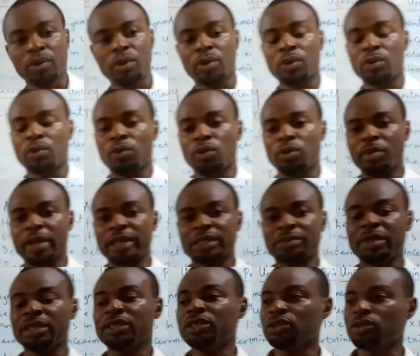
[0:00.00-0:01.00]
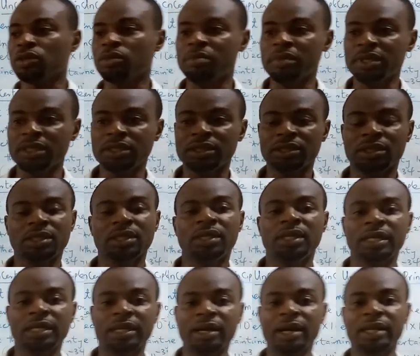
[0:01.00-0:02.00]
We'll be expecting to meet in
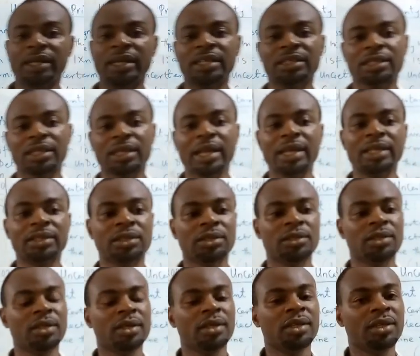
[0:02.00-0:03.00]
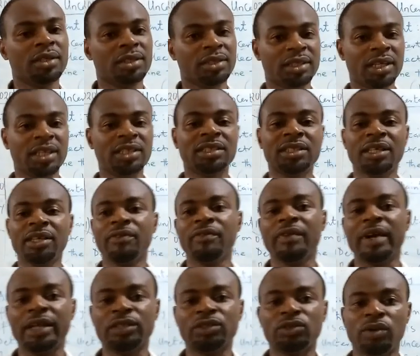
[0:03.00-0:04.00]
our next class. Stay safe
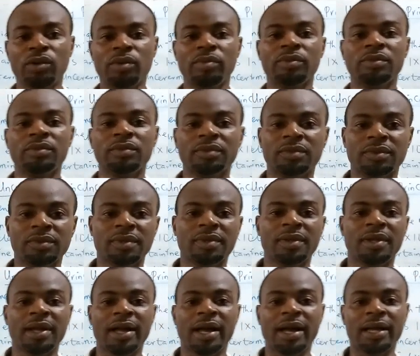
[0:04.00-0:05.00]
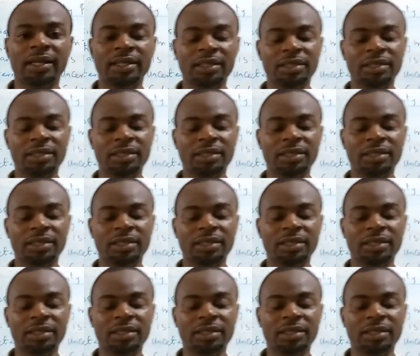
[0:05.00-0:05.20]
at home and